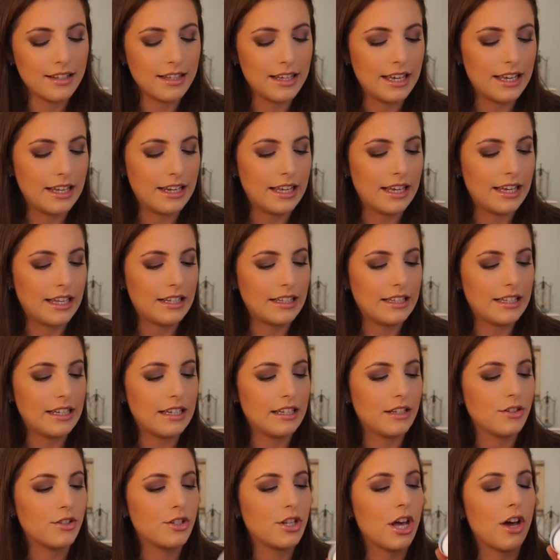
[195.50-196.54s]
in
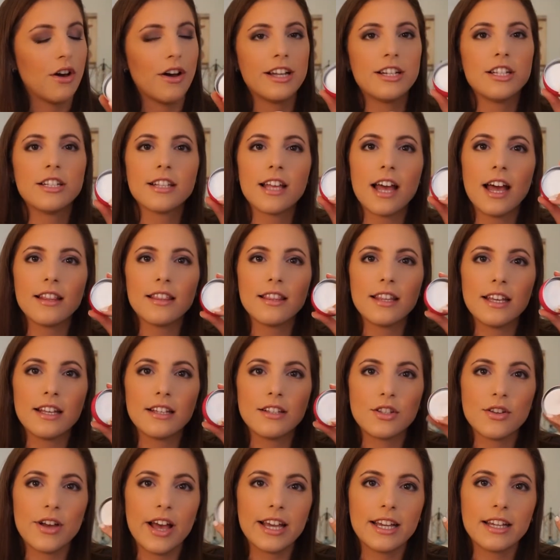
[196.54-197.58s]
Italy. So I just got
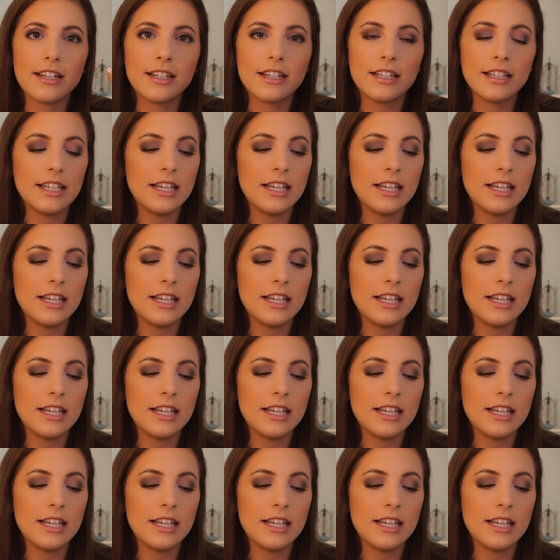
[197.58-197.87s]
this so I could